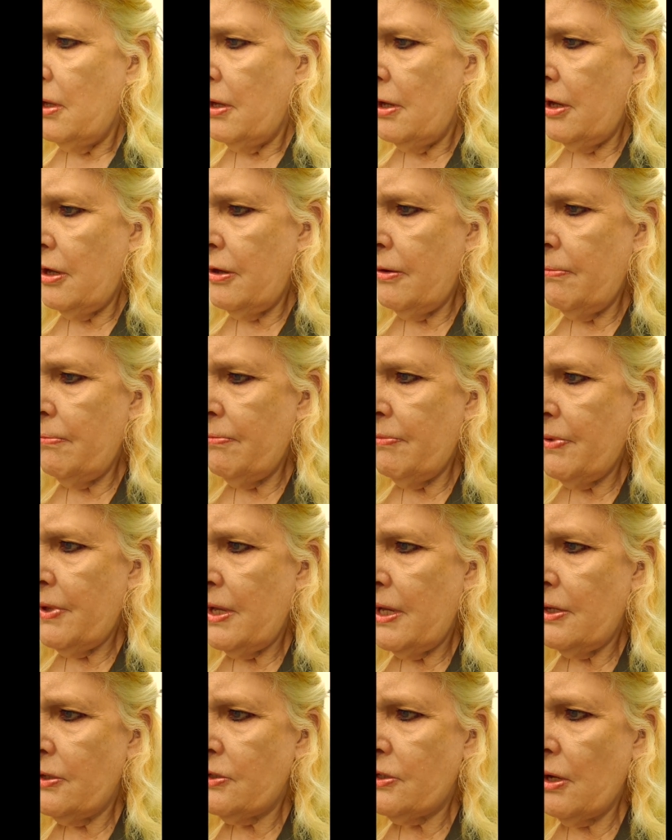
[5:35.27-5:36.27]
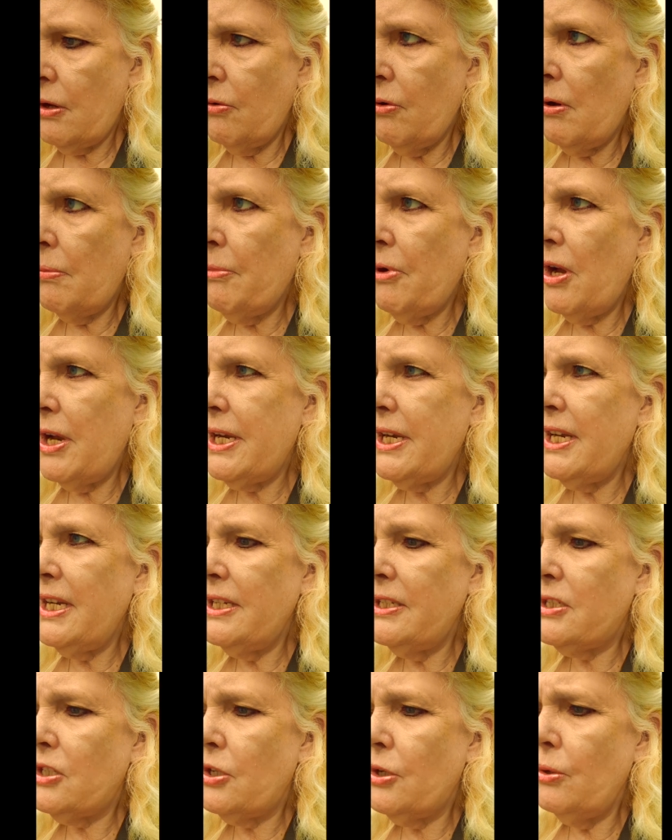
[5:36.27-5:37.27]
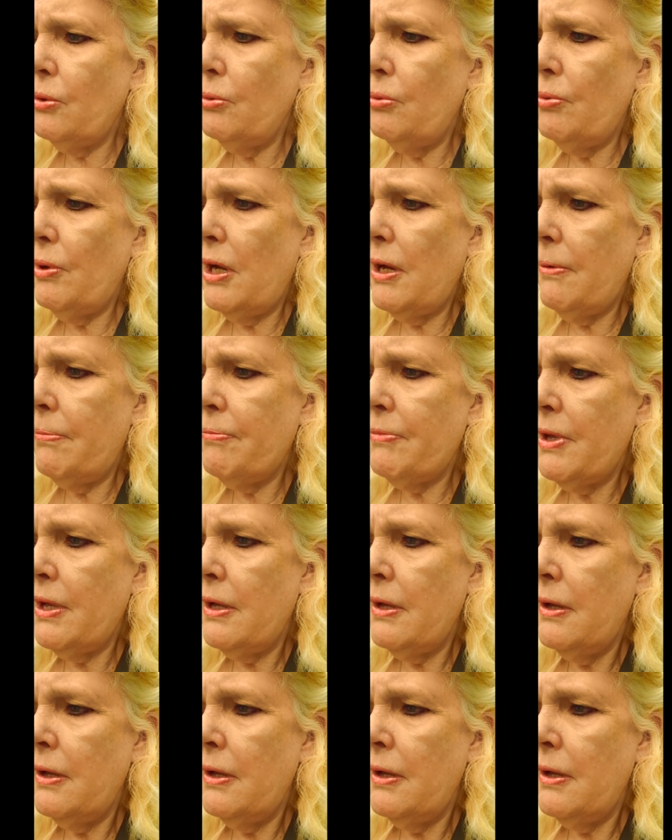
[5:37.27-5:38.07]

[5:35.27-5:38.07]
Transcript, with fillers: Um, so I might need to um,